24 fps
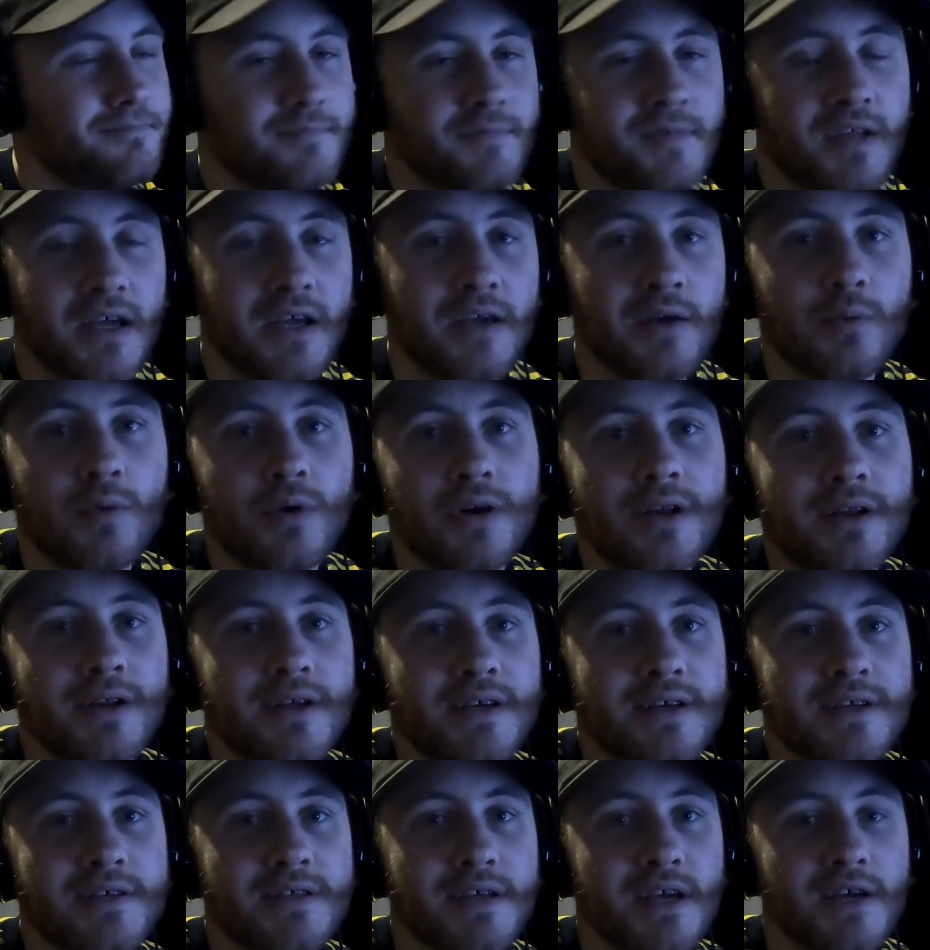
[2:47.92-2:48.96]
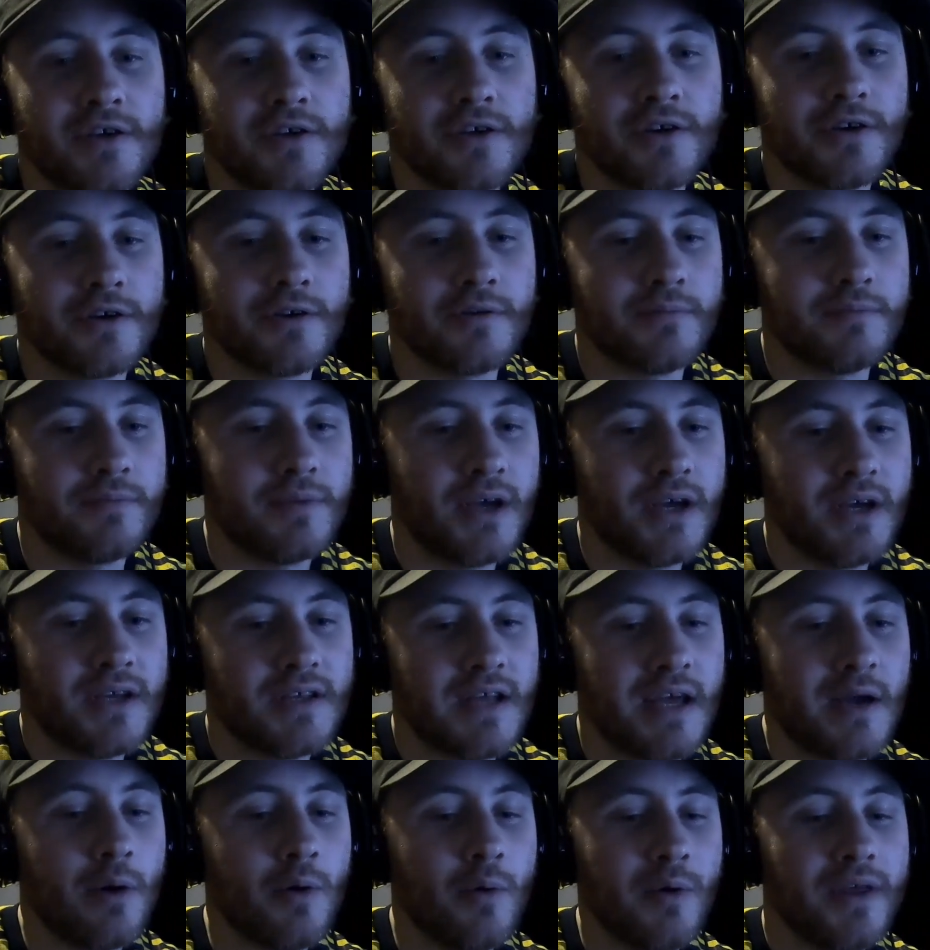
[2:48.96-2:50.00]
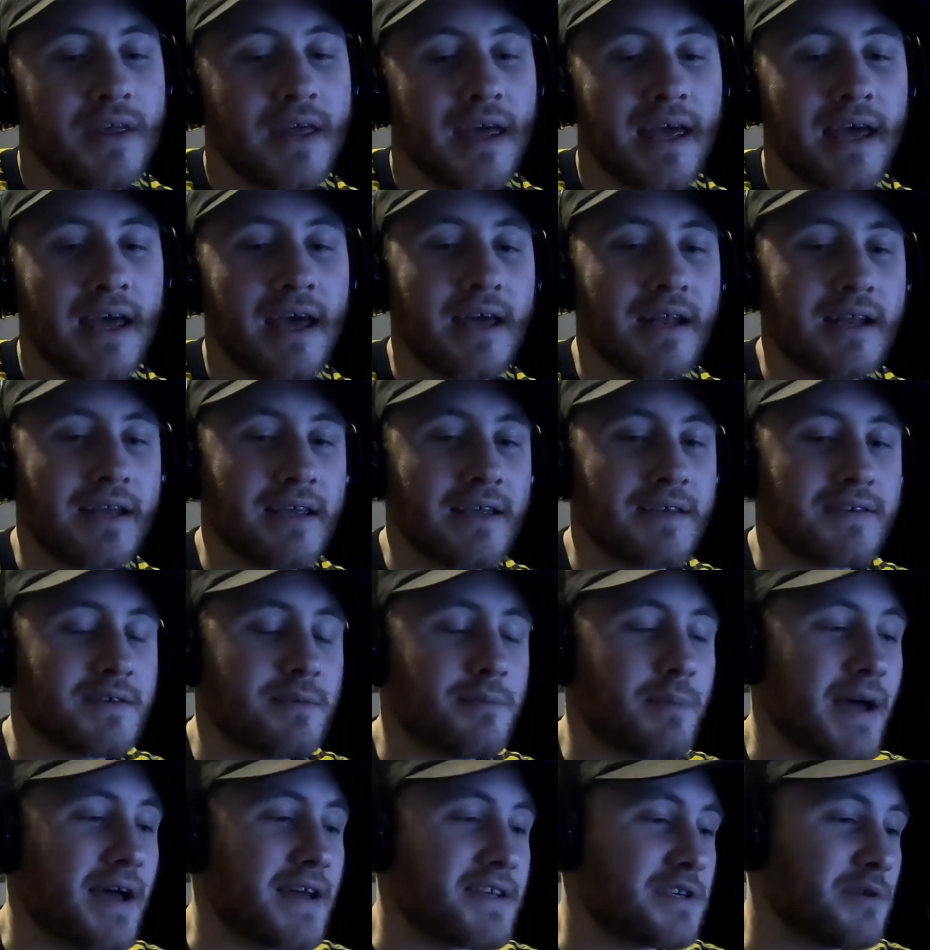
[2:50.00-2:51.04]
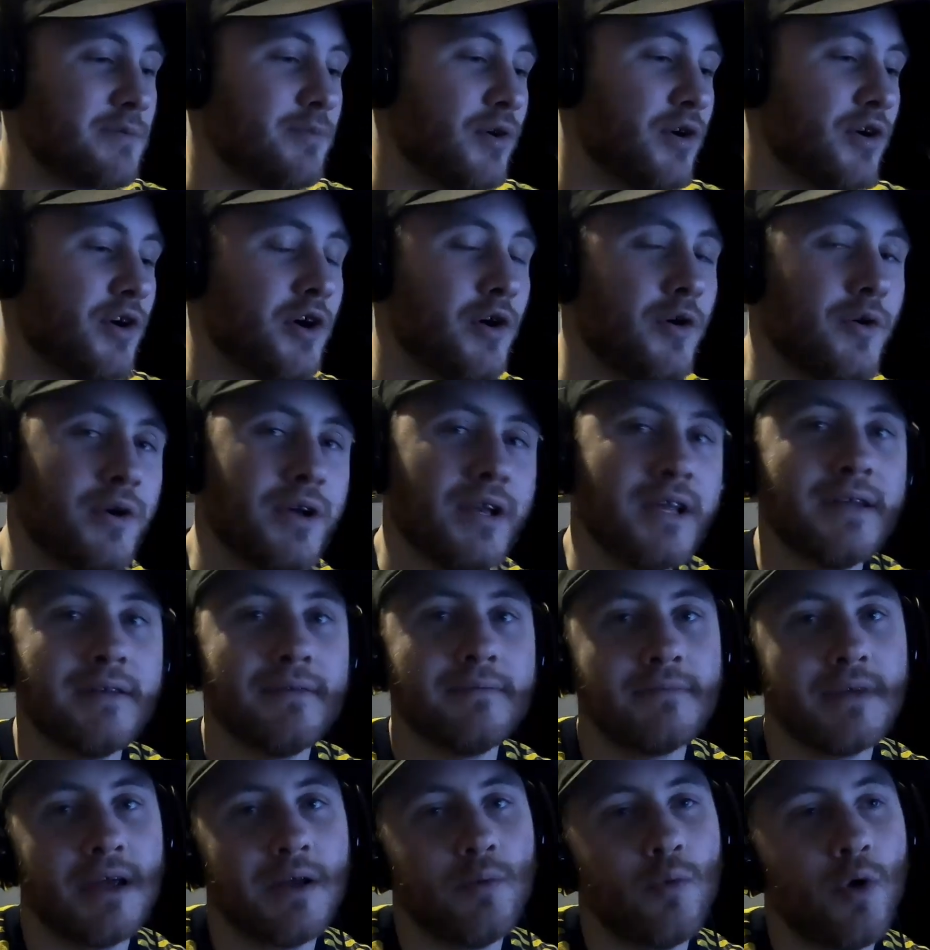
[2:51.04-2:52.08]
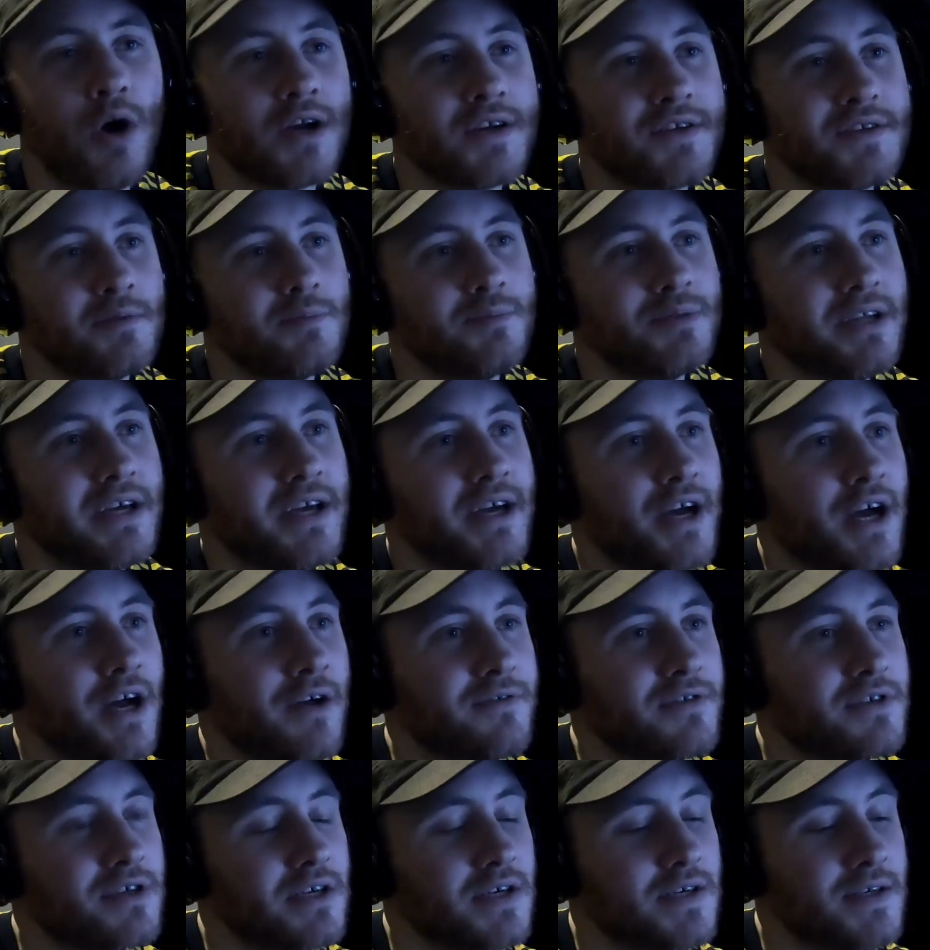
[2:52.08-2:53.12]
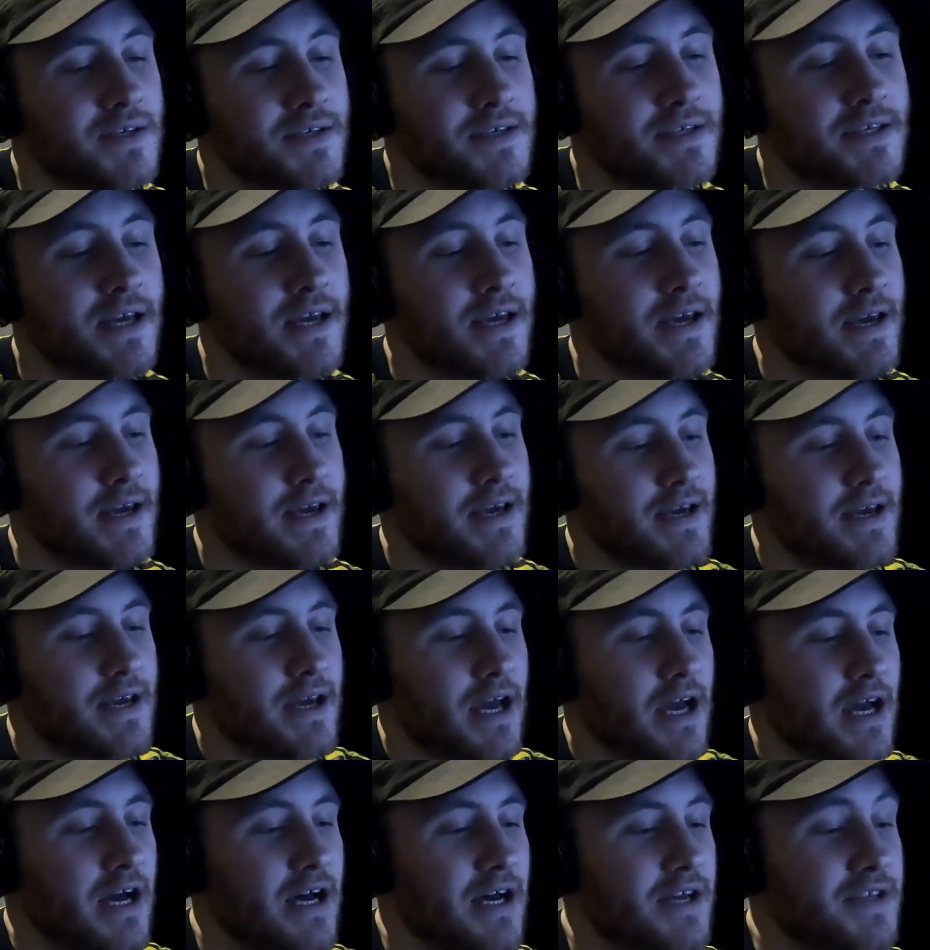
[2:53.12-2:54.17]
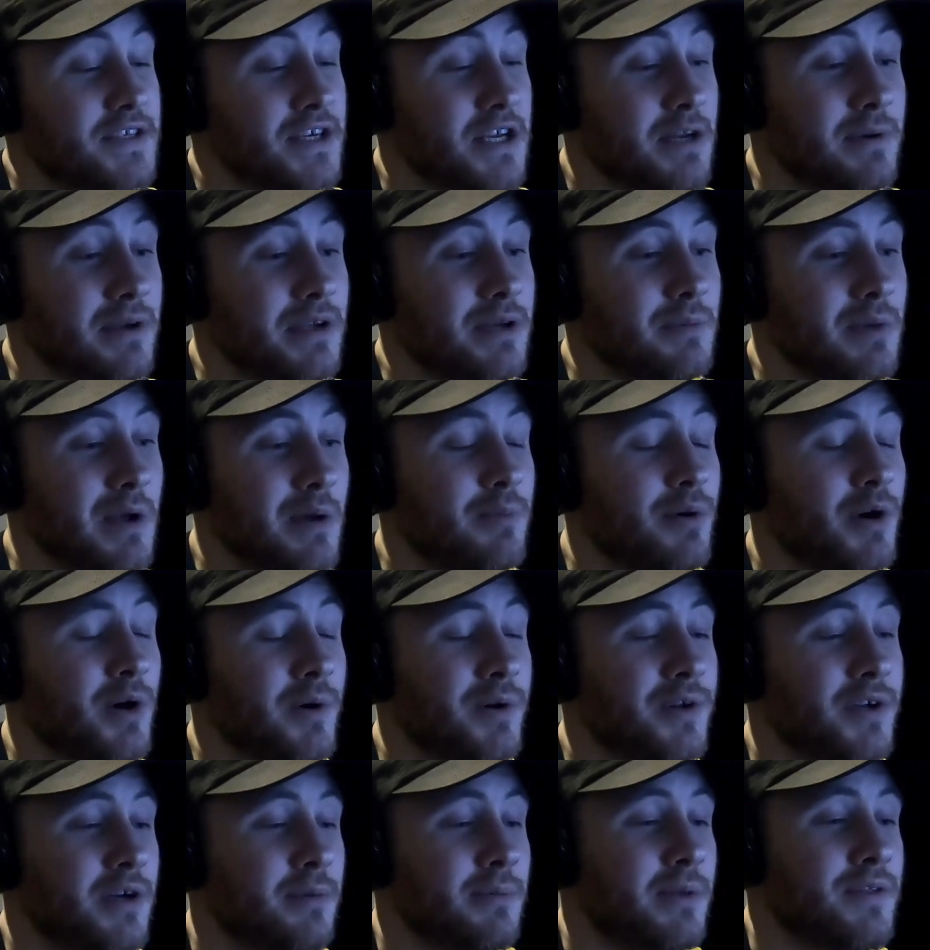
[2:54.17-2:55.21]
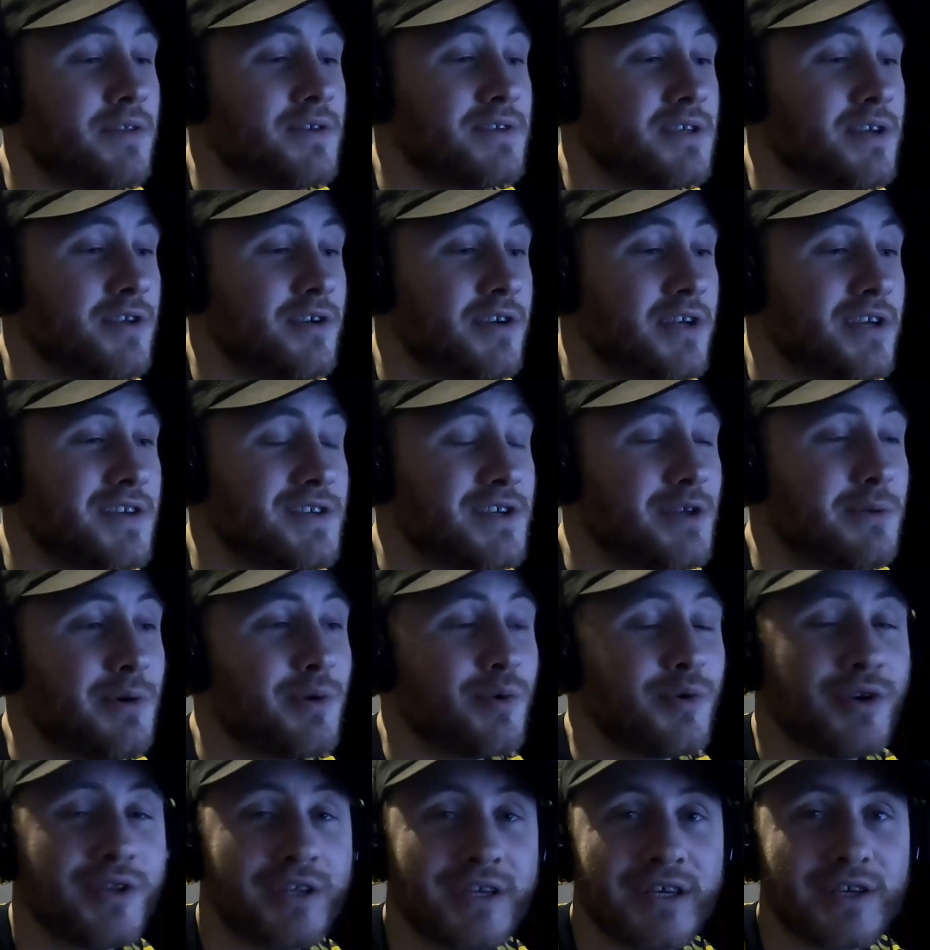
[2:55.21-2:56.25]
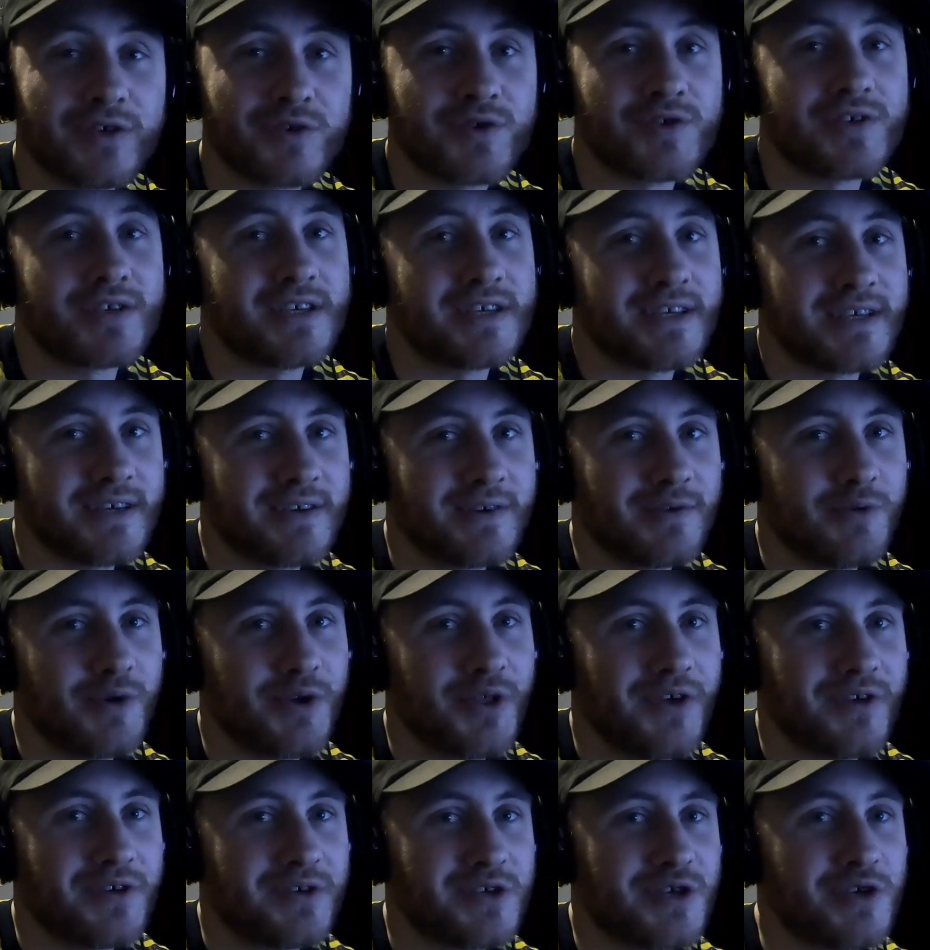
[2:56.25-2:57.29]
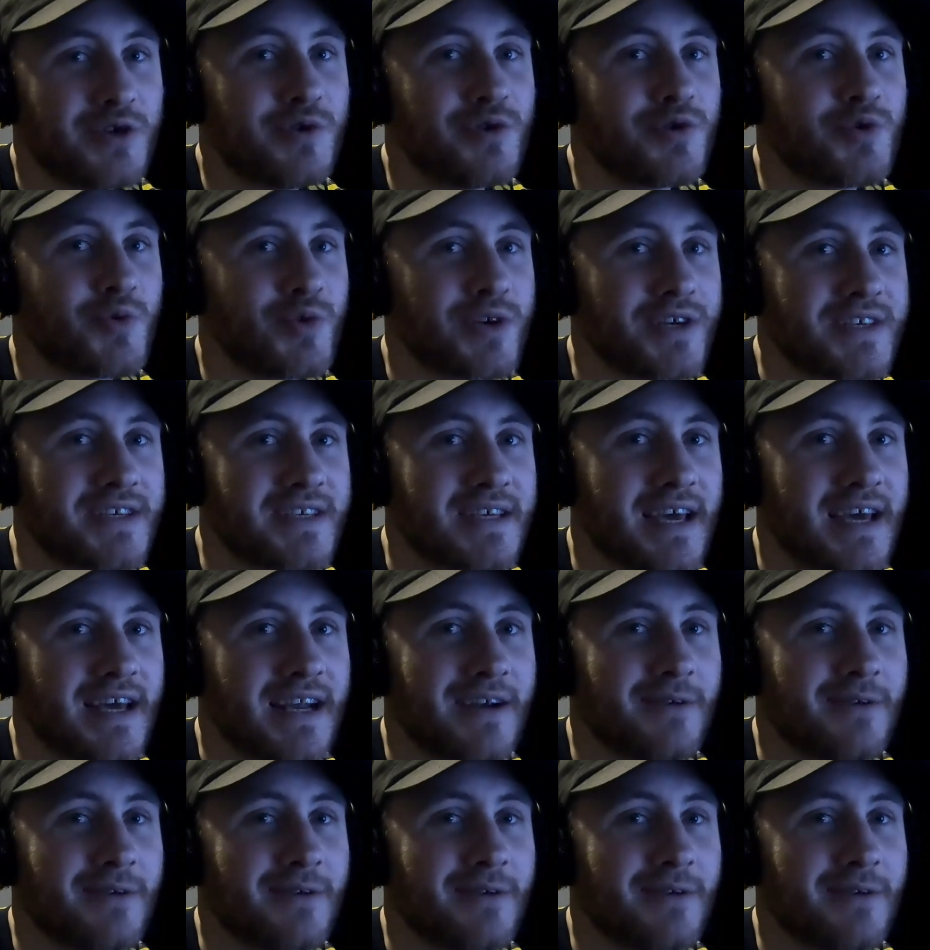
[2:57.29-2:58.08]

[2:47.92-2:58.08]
take it what it is. Take what we can and get some basketball going and watch some playoffs, because it's going to be, me and Paul were talking about this the other day, it's going to be really interesting with this huge reset.